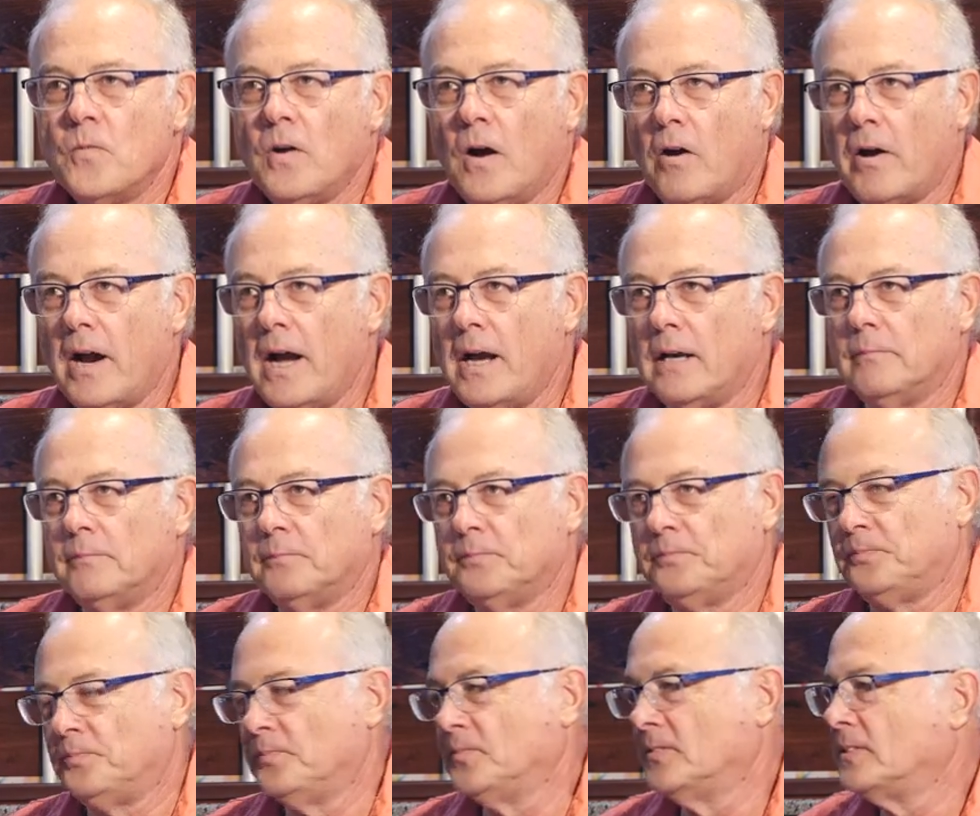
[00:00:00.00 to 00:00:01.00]
All right.
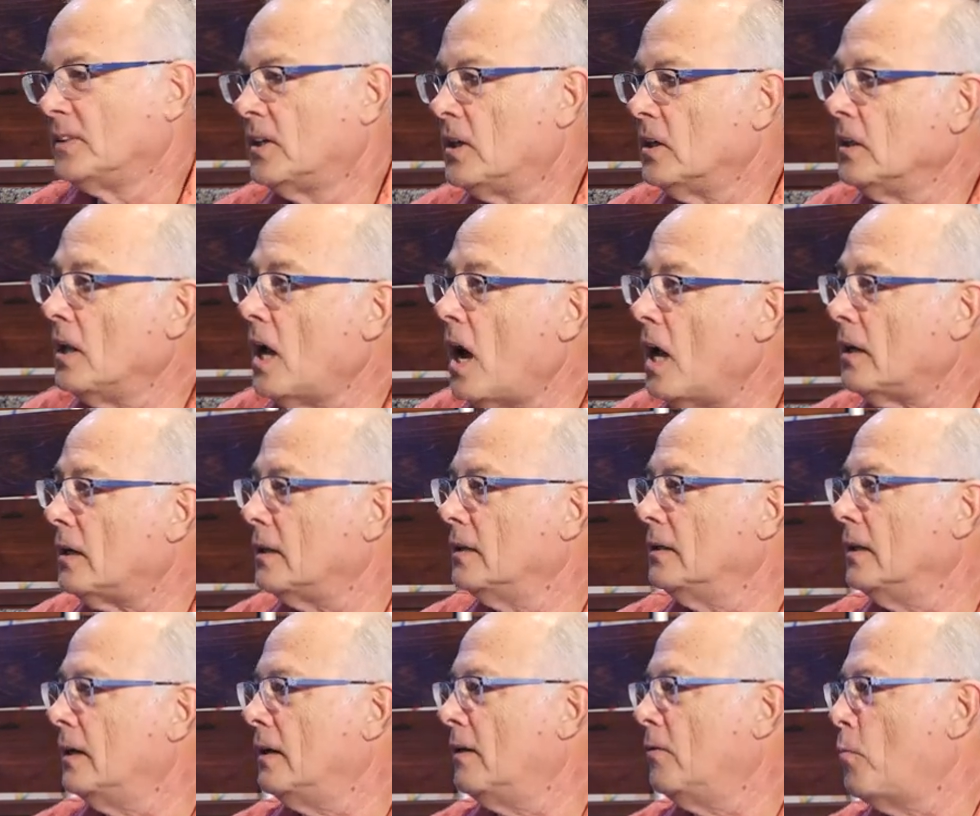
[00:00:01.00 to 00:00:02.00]
Good luck in
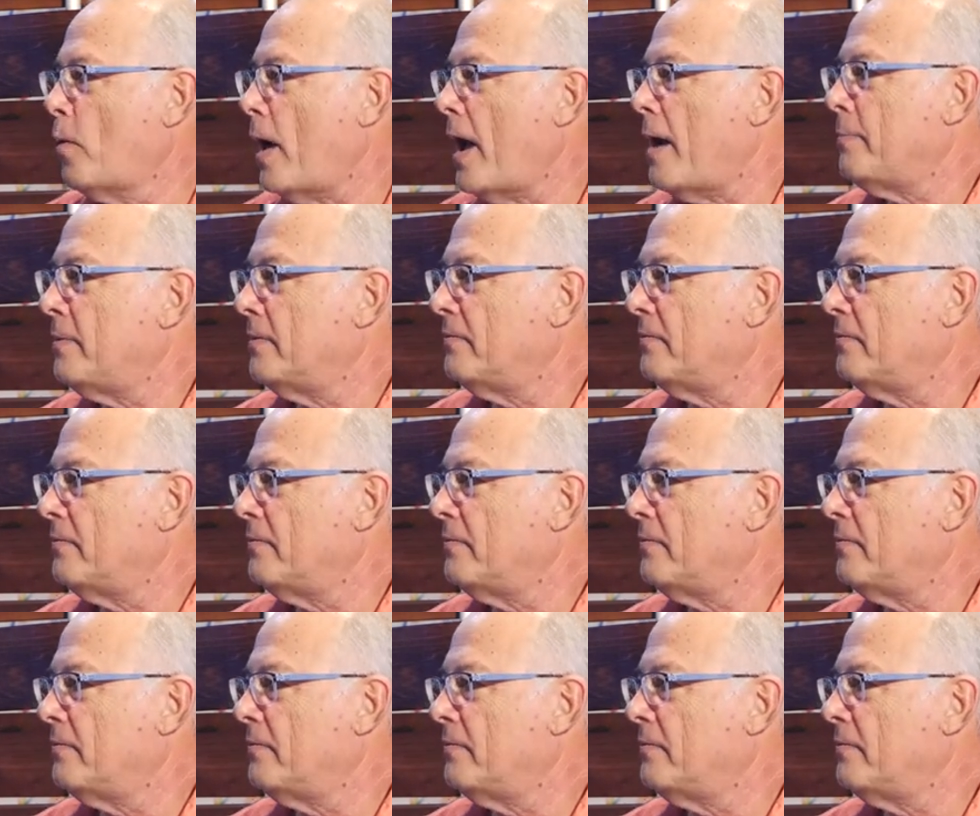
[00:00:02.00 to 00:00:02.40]
the web